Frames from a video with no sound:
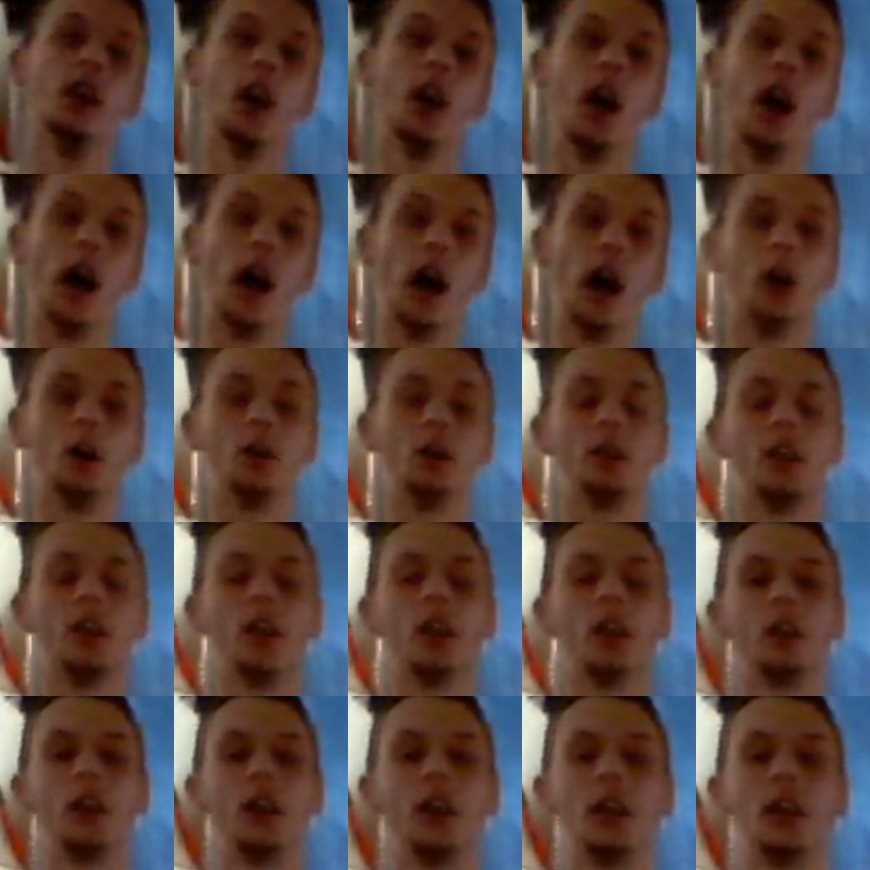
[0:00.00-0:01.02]
I, on the
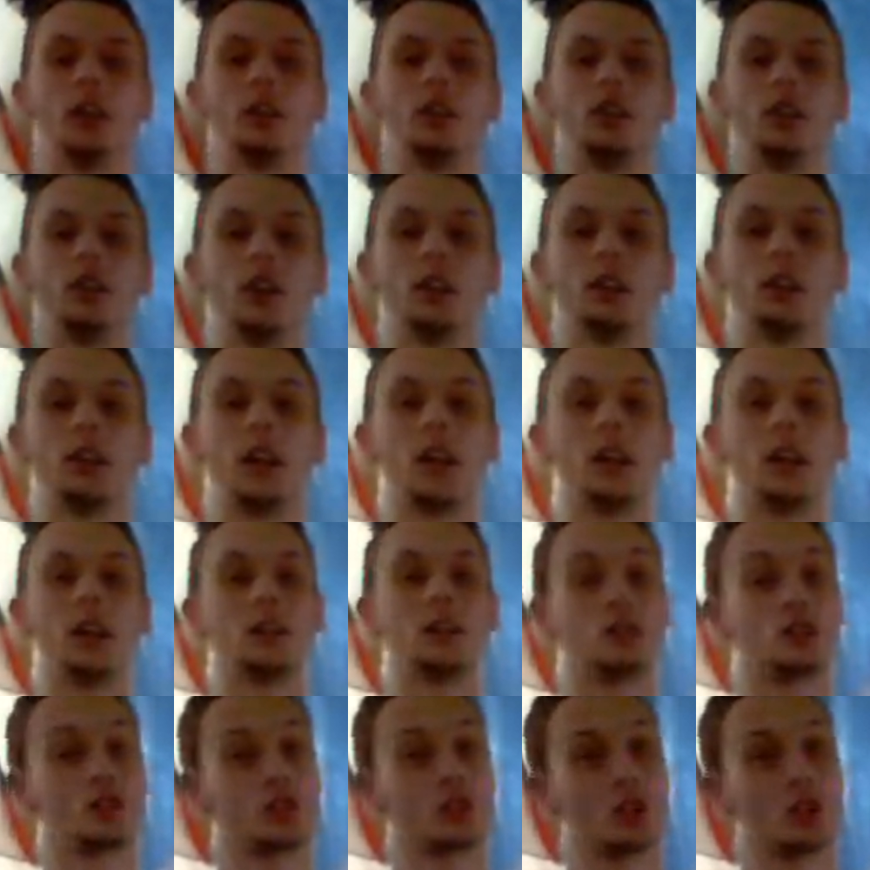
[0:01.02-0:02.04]
other hand, think that
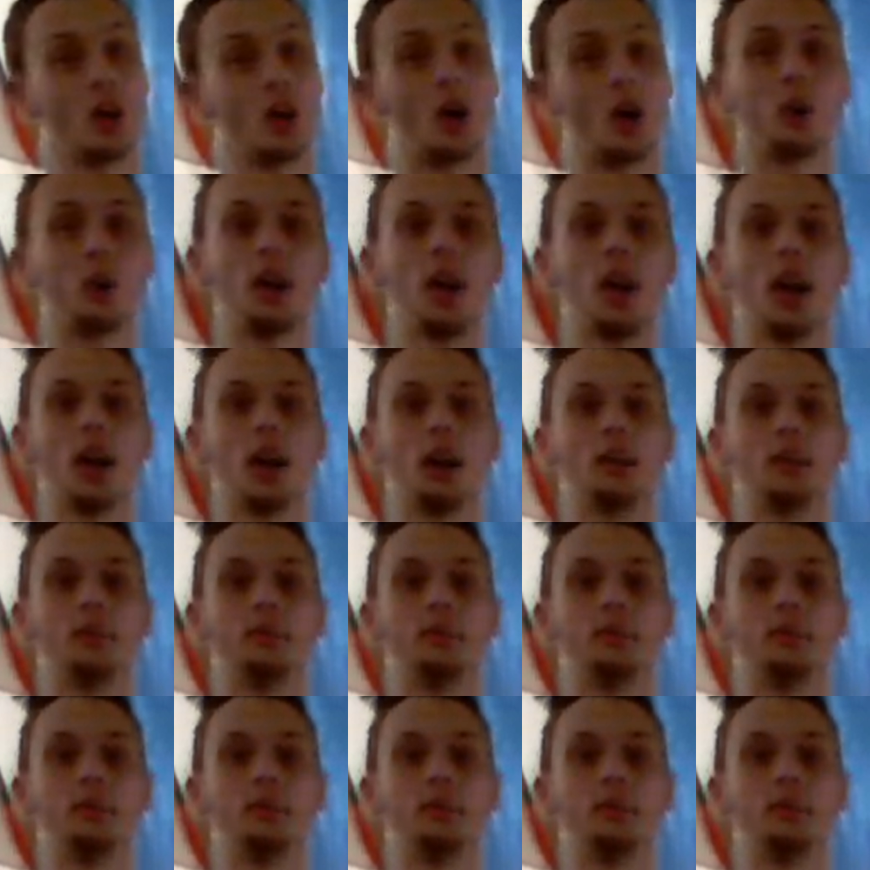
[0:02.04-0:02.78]
it's okay.